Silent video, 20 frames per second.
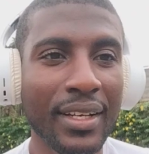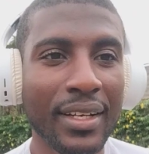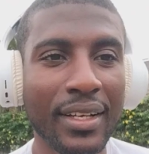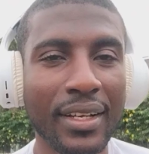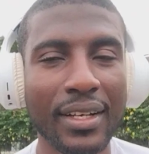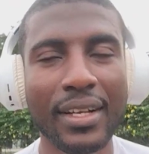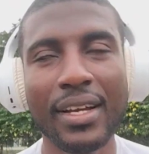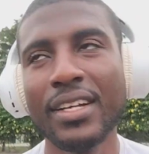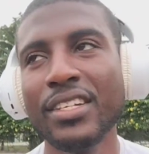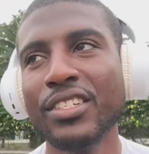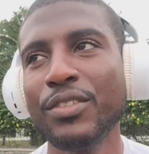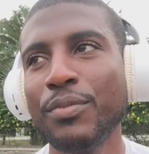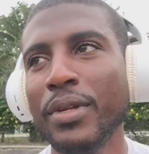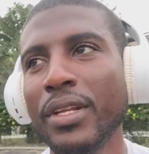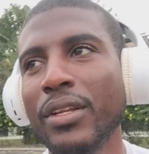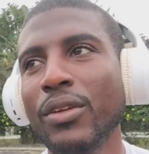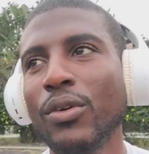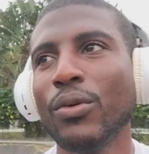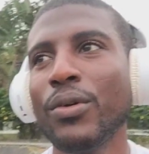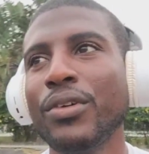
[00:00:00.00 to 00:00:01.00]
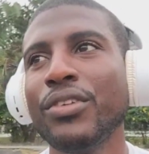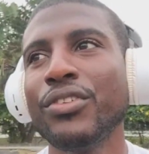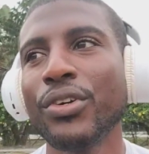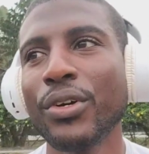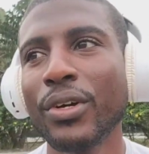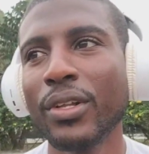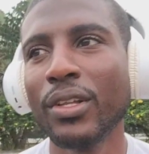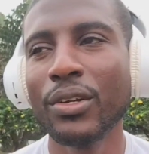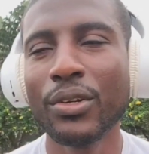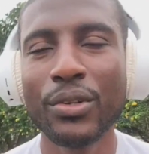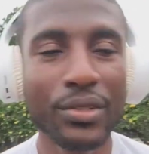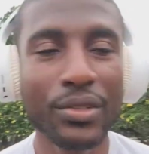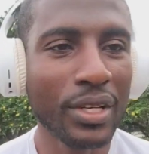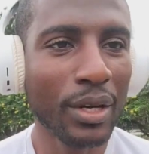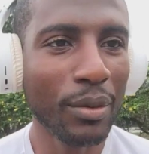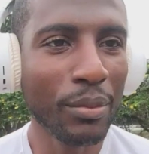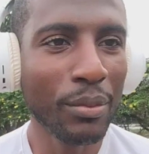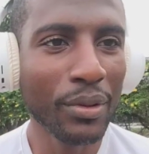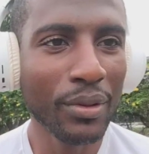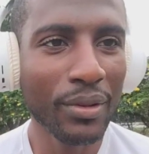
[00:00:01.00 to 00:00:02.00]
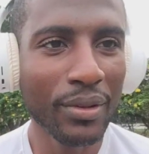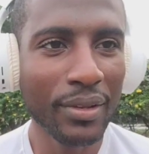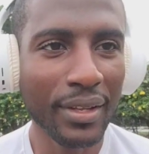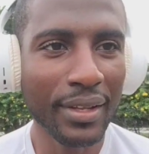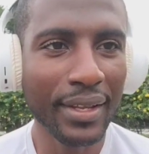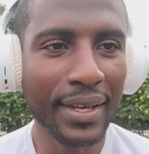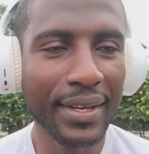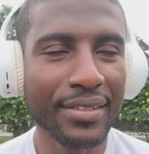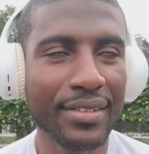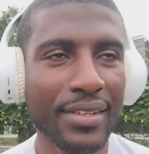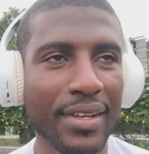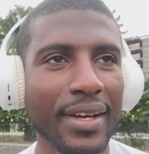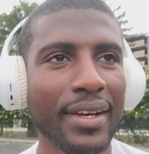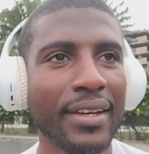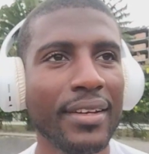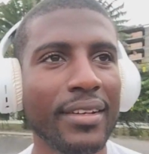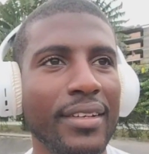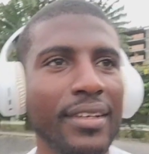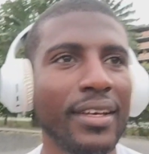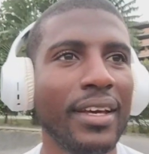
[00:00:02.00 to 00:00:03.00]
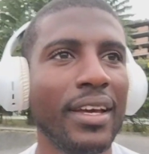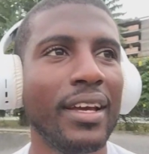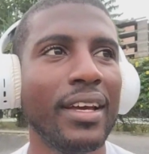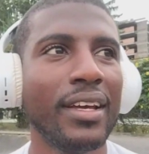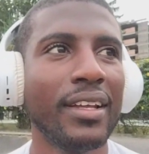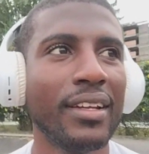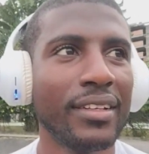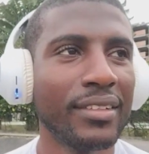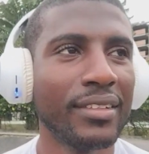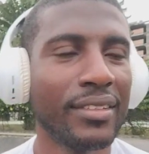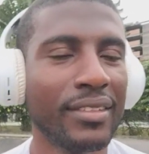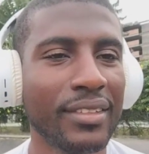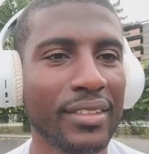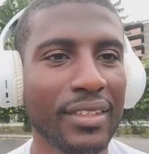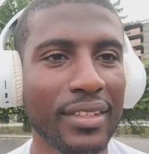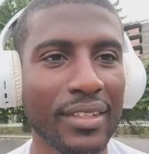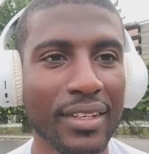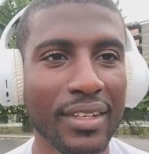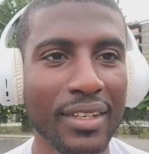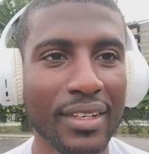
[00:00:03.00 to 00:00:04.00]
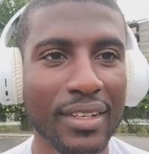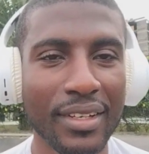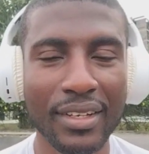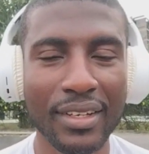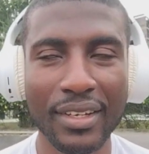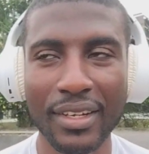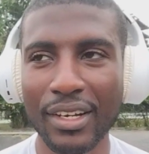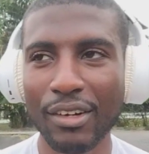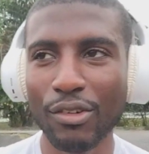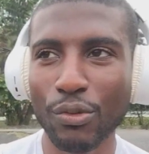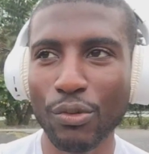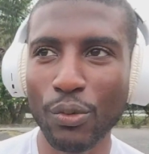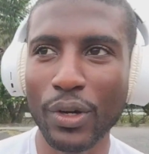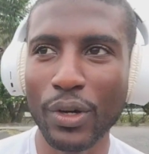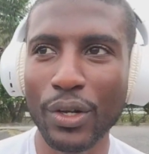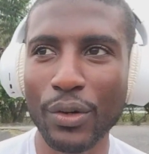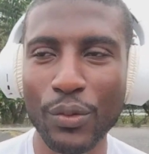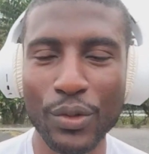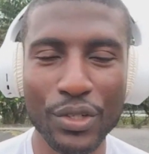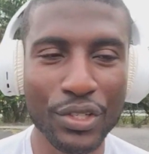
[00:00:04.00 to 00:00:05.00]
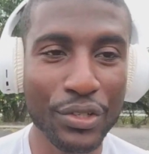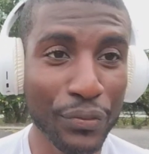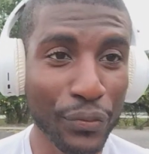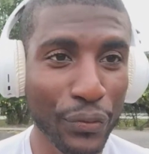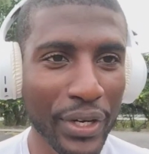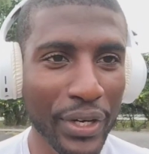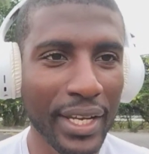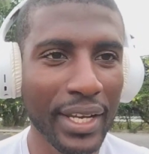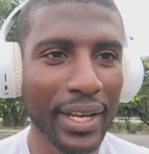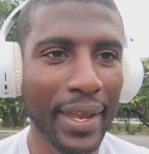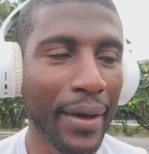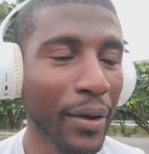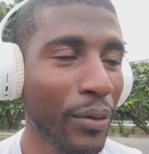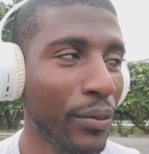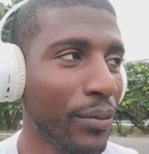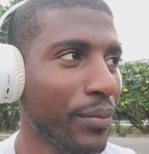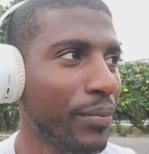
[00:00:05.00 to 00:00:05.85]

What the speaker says: Guys, Bitcoin took a little tumble last night, and everyone was freaking out.